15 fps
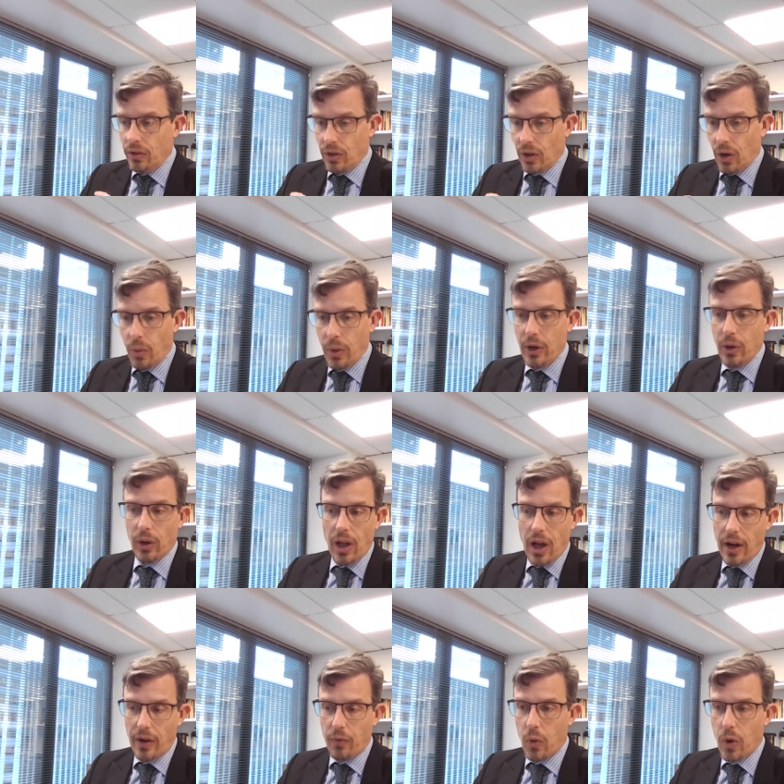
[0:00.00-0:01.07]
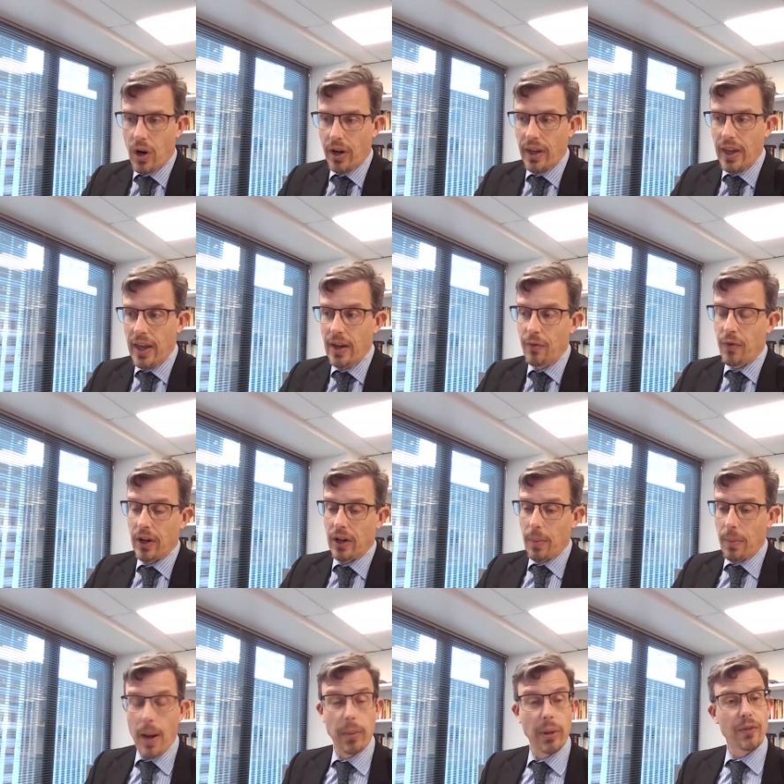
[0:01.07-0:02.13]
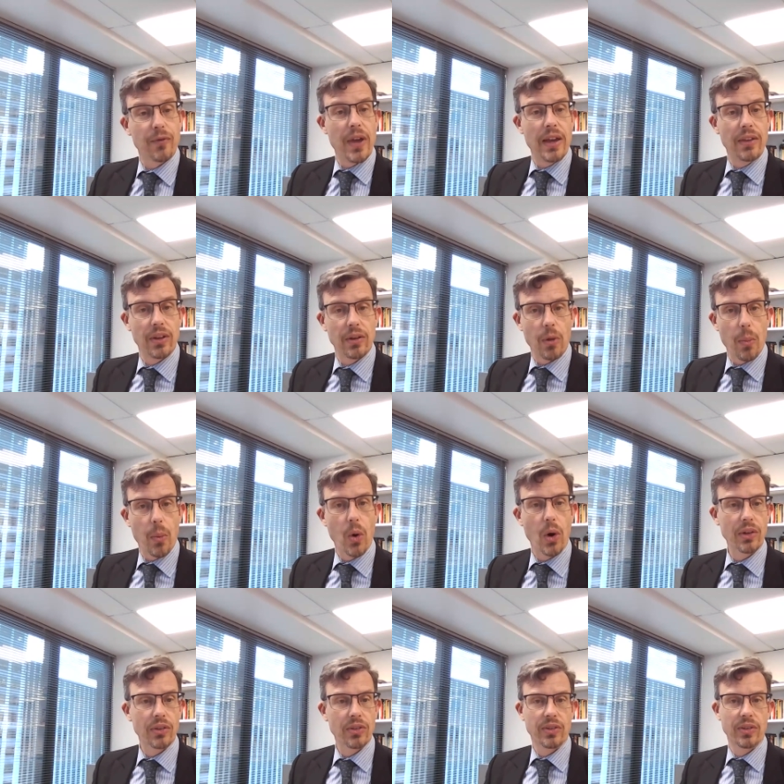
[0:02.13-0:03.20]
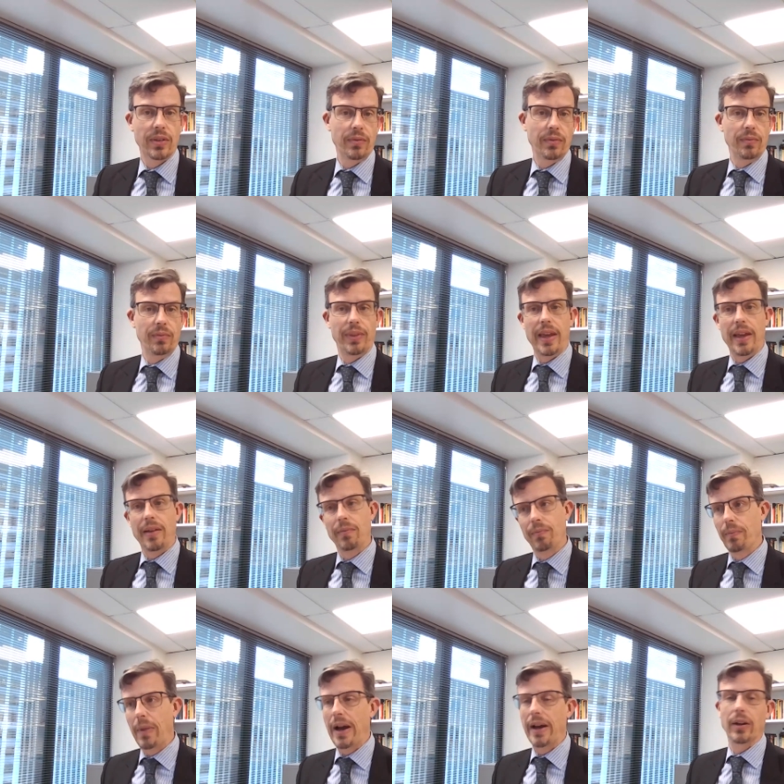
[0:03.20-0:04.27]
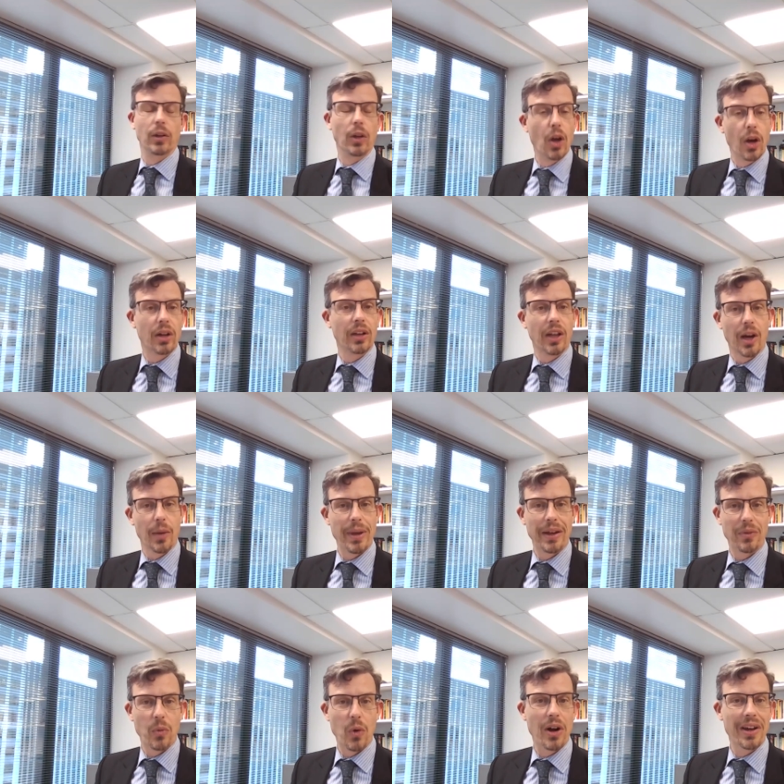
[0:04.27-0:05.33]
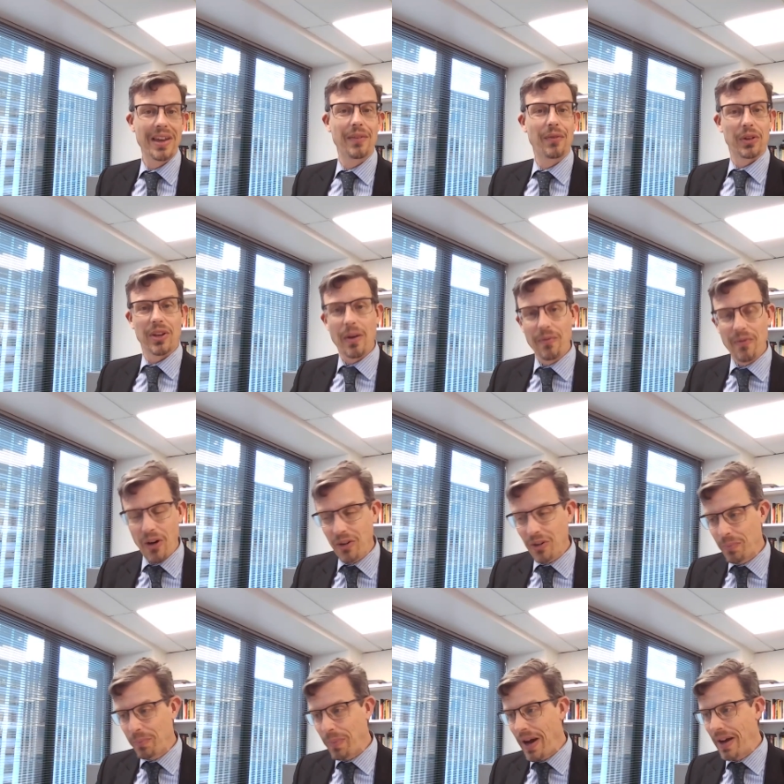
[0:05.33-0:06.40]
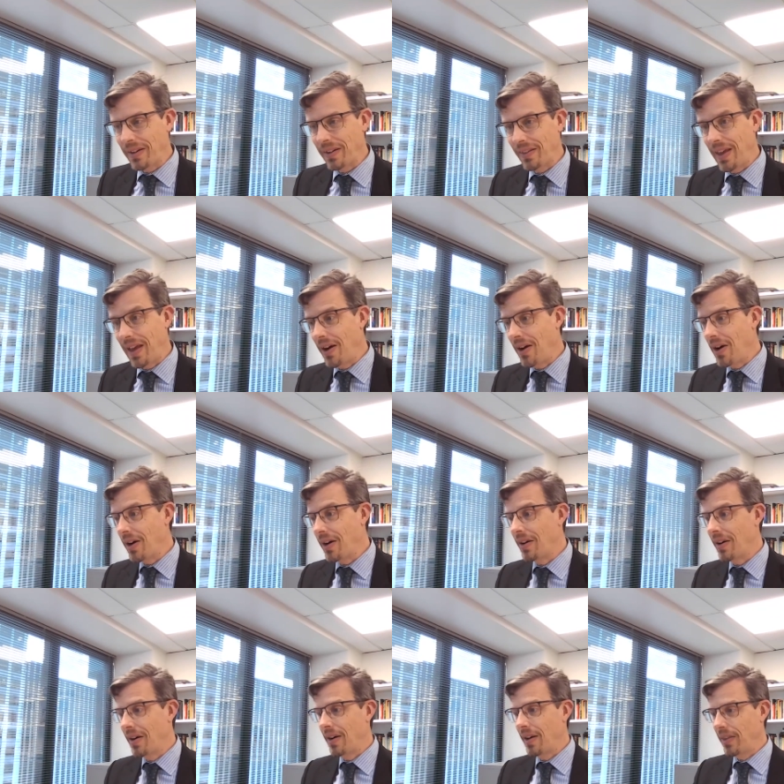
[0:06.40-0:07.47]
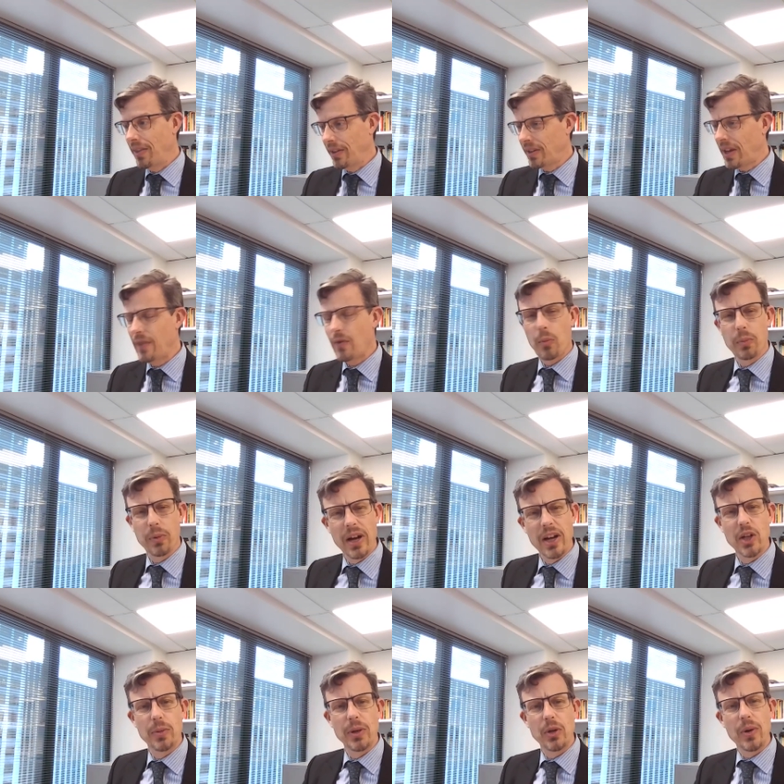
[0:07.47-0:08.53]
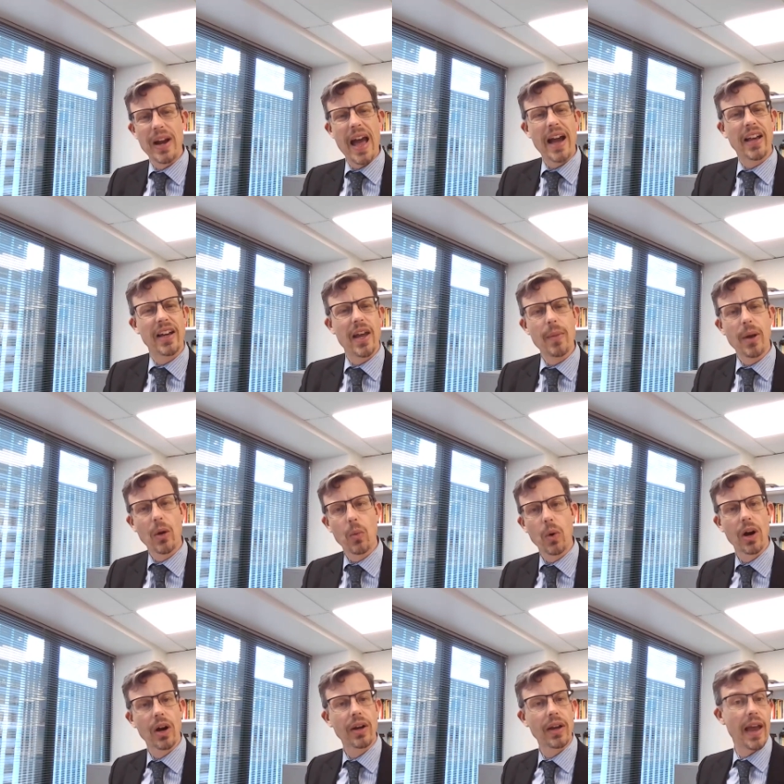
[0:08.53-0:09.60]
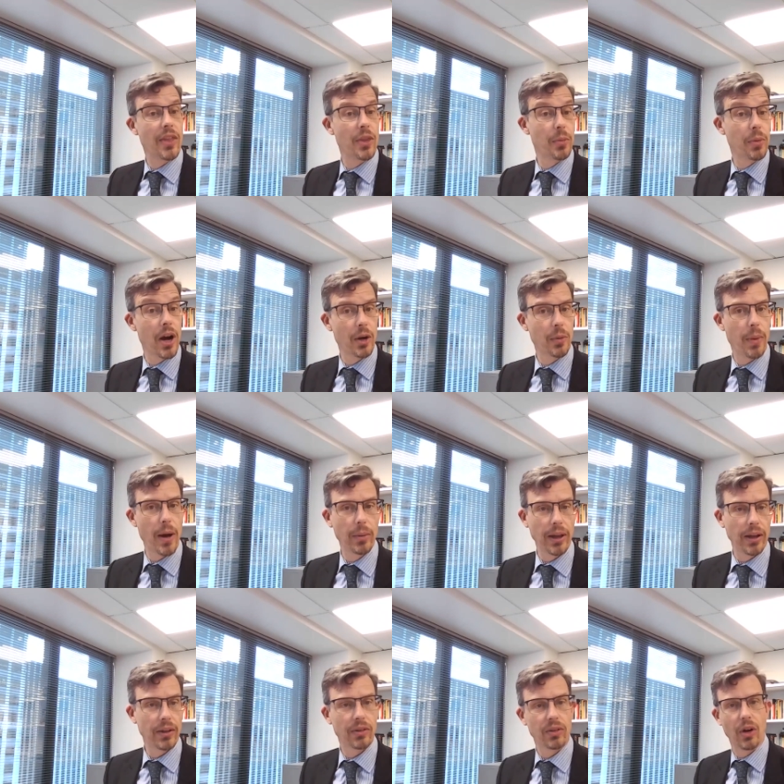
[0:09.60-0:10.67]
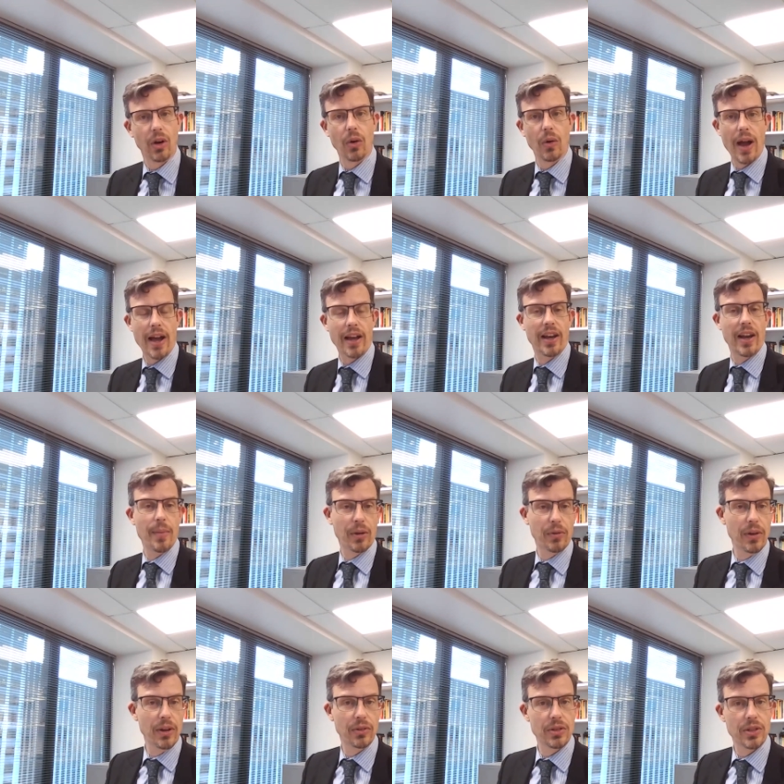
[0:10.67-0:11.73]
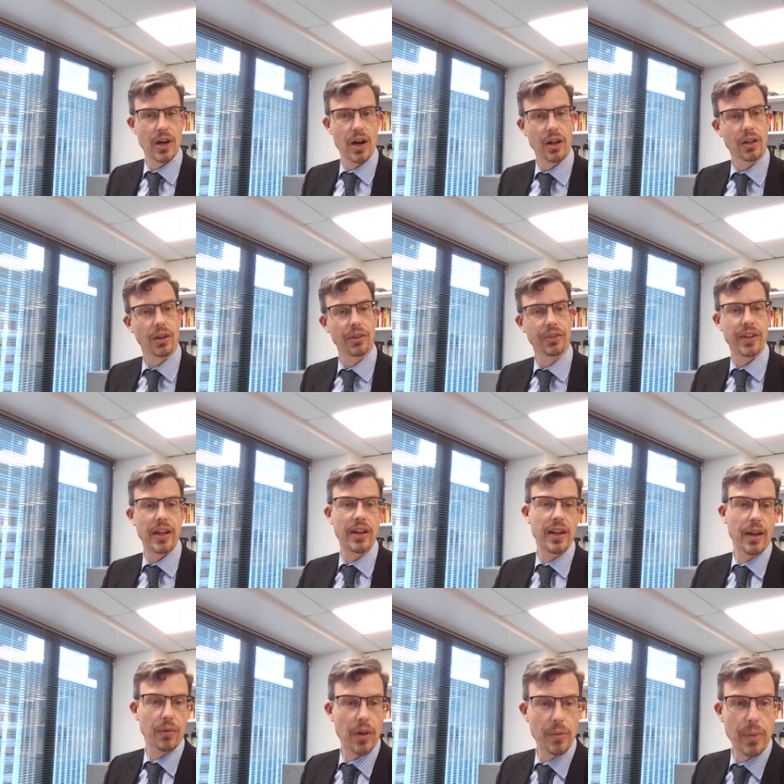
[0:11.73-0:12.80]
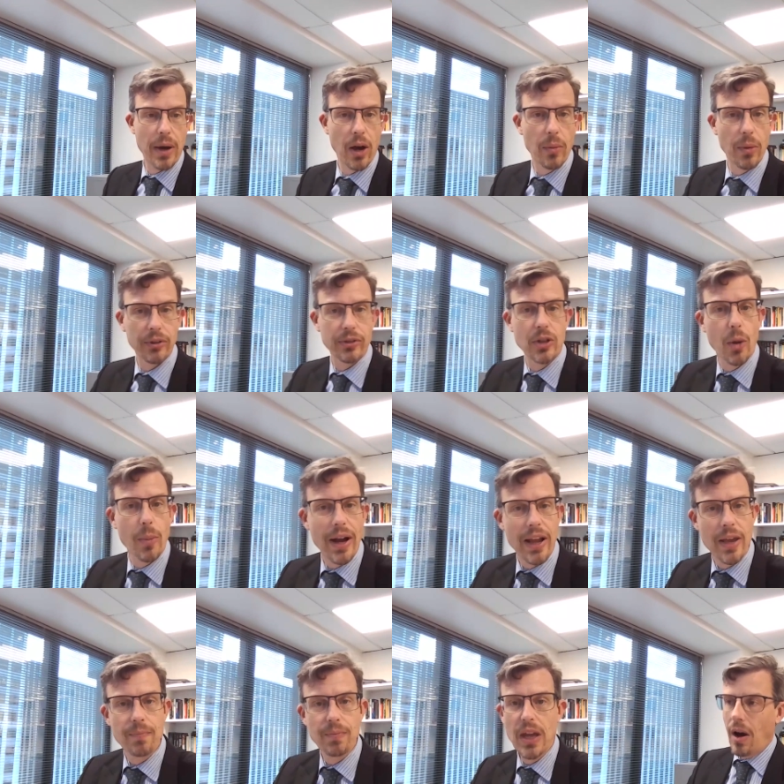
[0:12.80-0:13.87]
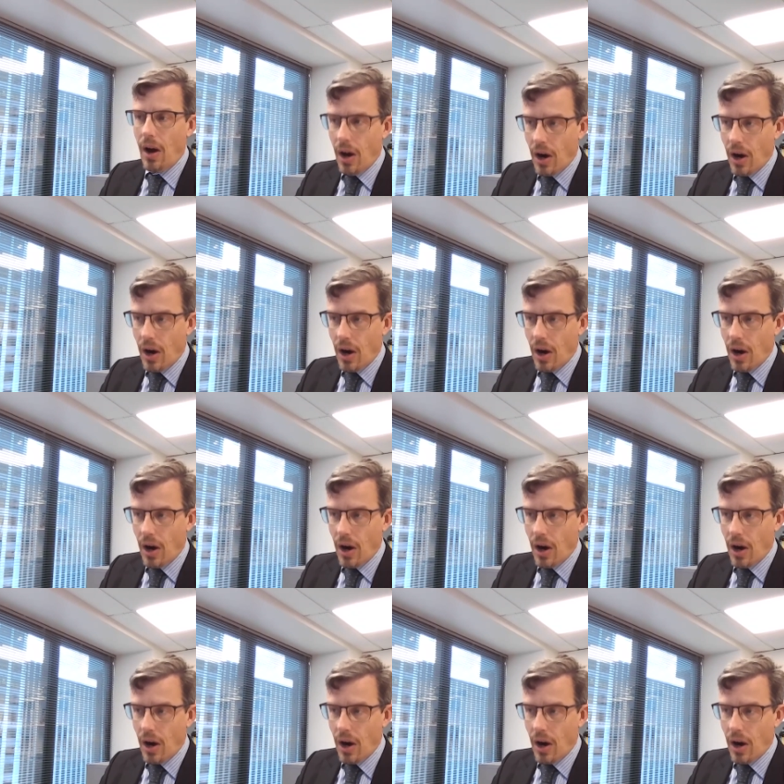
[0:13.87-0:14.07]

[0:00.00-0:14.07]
So we do a lot of work in fairly public-facing reports. They might look a little bit wonky for some folks, but they're kind of a bridge between academic work and the broader public. So academic research articles tend to get read by almost nobody.